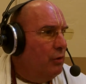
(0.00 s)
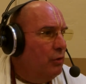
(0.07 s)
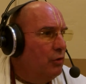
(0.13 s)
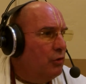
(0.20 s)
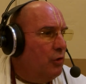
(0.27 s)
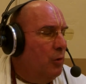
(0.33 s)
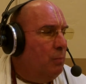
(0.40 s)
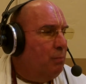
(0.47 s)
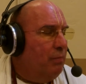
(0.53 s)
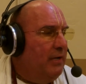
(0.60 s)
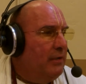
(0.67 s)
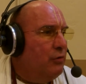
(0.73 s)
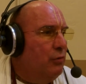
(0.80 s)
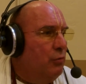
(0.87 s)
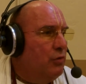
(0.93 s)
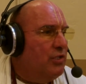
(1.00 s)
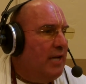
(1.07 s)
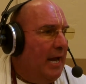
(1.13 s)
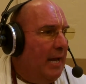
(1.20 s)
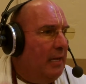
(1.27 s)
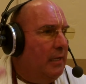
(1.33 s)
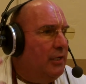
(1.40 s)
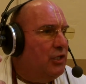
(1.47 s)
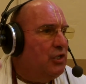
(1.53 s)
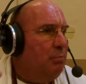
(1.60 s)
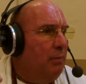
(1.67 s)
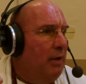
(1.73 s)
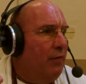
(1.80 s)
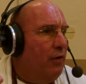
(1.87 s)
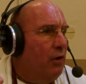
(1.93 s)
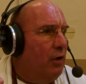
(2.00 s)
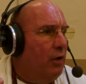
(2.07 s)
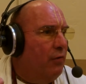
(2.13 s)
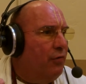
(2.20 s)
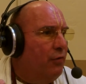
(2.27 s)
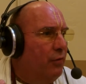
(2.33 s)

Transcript: So Prithu challenged Mother Earth,